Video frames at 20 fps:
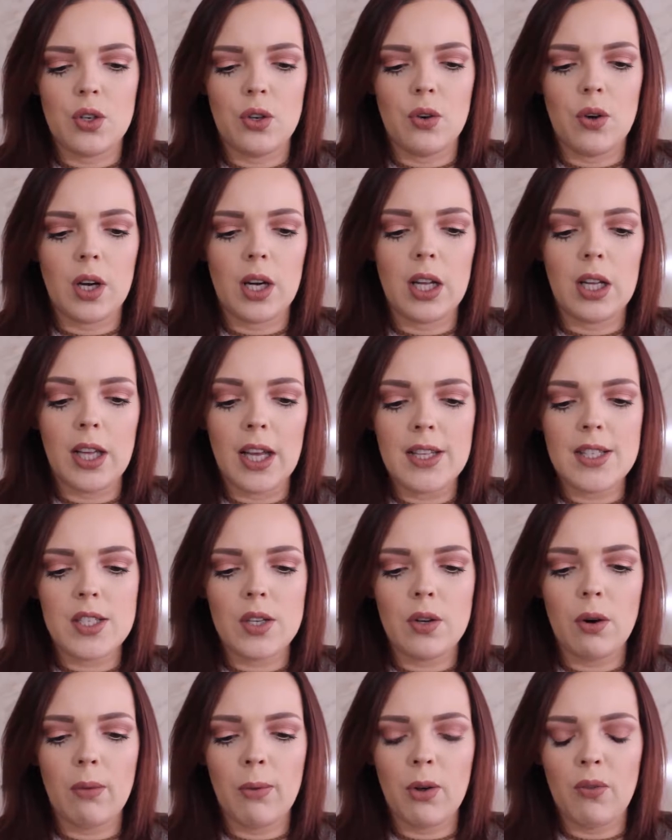to cleanse
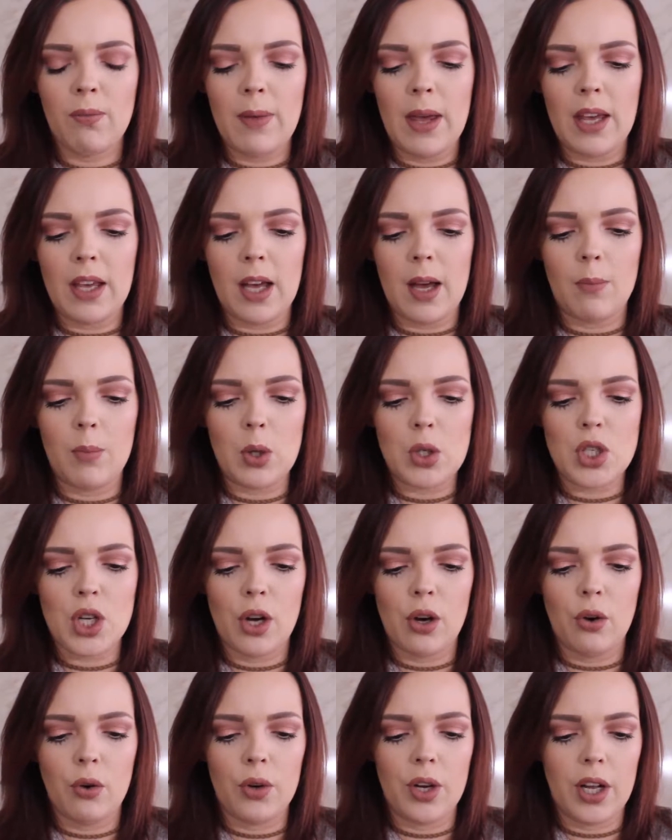and remove makeup,
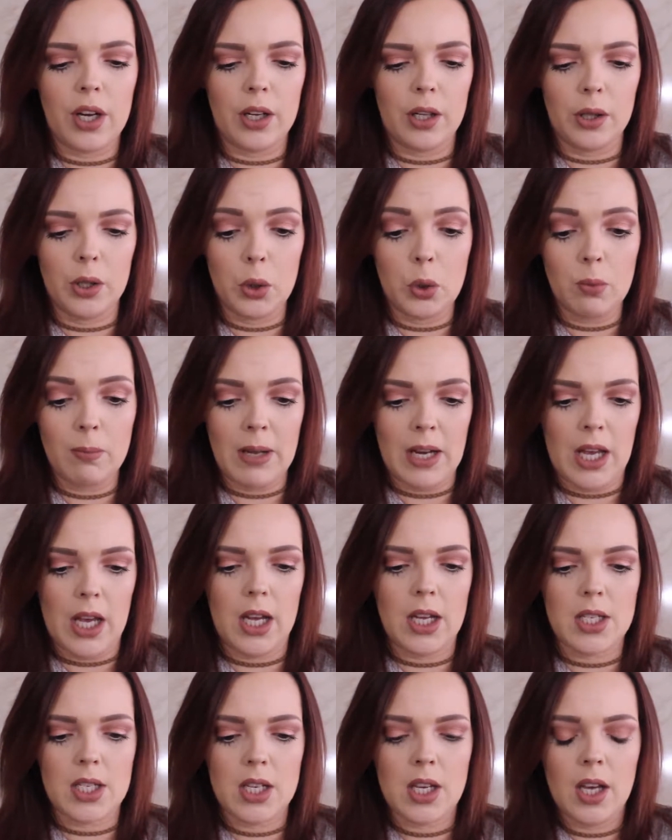tone, and
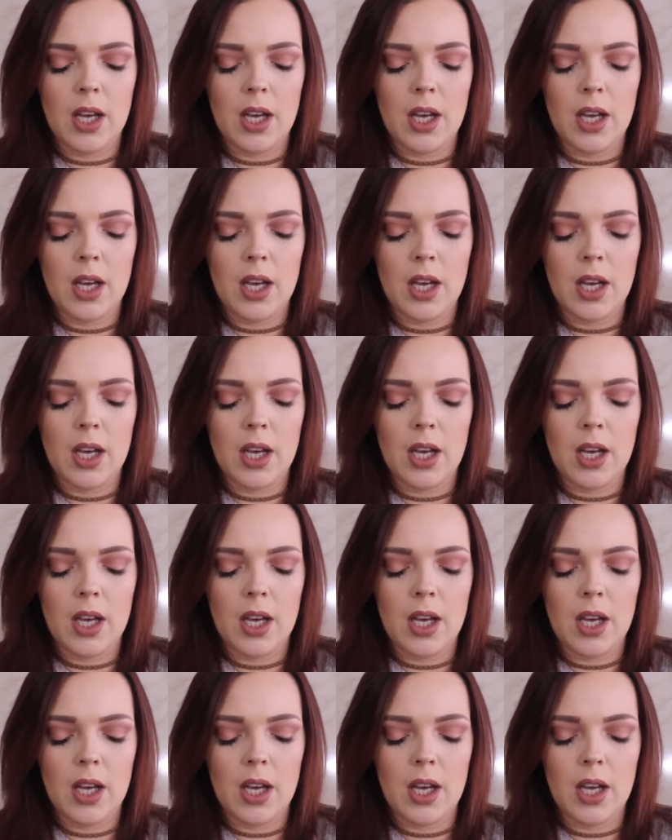illuminate.